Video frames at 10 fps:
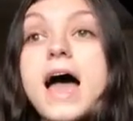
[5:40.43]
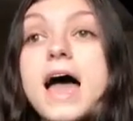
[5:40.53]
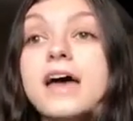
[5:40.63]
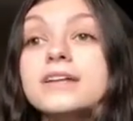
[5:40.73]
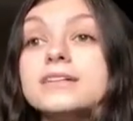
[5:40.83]

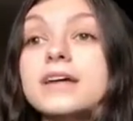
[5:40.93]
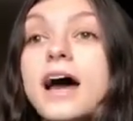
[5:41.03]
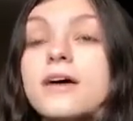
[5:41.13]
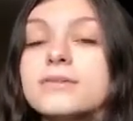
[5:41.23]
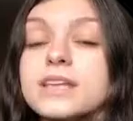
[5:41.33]
And
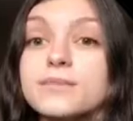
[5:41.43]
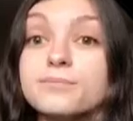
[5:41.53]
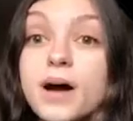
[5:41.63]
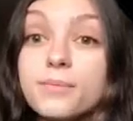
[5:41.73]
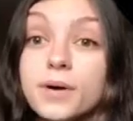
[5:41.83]
I was
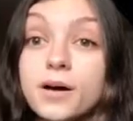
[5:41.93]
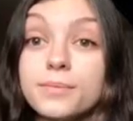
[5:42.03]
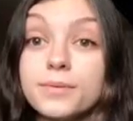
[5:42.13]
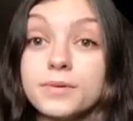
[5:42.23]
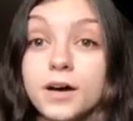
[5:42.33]
like,
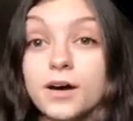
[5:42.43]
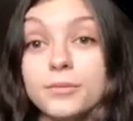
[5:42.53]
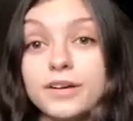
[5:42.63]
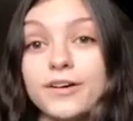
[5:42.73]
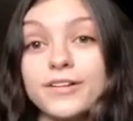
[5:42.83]
Pup-Up,
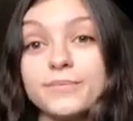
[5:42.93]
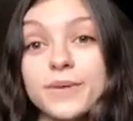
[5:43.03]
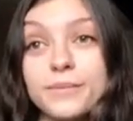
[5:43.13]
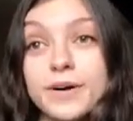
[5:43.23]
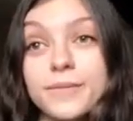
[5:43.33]
we call him
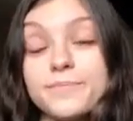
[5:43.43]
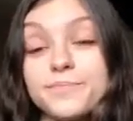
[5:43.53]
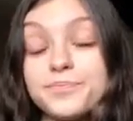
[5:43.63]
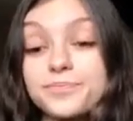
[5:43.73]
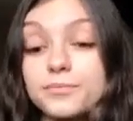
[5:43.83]
Pup-Up,
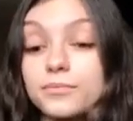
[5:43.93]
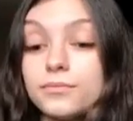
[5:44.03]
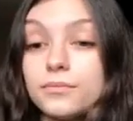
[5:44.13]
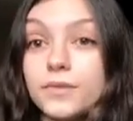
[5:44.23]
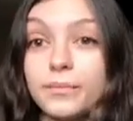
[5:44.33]

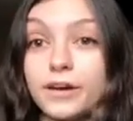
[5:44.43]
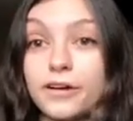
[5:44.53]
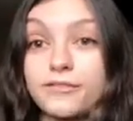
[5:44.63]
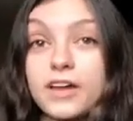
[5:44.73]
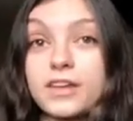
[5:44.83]
my
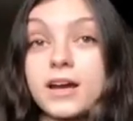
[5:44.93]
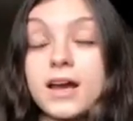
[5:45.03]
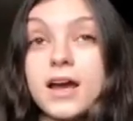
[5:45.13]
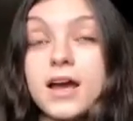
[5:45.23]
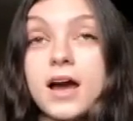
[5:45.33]
grandfather.
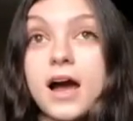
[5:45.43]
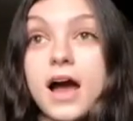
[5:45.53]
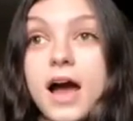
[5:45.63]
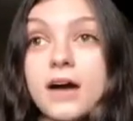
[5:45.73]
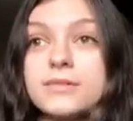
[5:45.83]

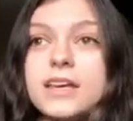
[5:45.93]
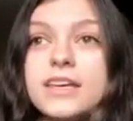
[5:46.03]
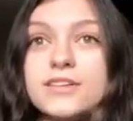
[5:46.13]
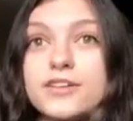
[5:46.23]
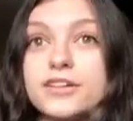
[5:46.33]
I was like,
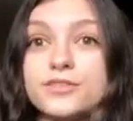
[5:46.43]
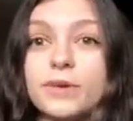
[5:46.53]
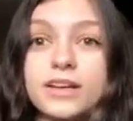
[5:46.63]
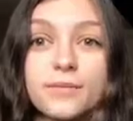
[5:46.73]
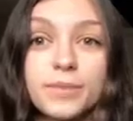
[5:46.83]
he's on his
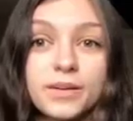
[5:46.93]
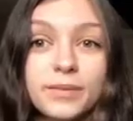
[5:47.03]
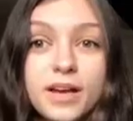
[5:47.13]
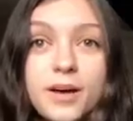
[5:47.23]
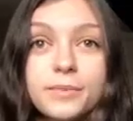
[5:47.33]
way to come pick
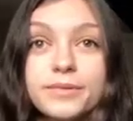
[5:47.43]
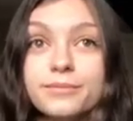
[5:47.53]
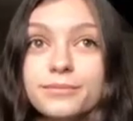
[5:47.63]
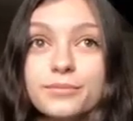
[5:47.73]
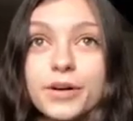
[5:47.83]
me up
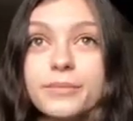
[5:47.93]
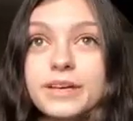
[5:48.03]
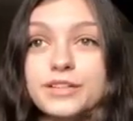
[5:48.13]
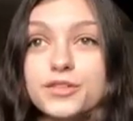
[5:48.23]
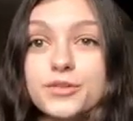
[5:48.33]
and bring
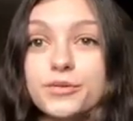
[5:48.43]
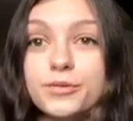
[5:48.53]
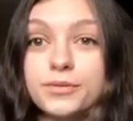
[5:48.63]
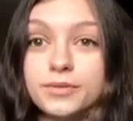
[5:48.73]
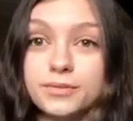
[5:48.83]
me to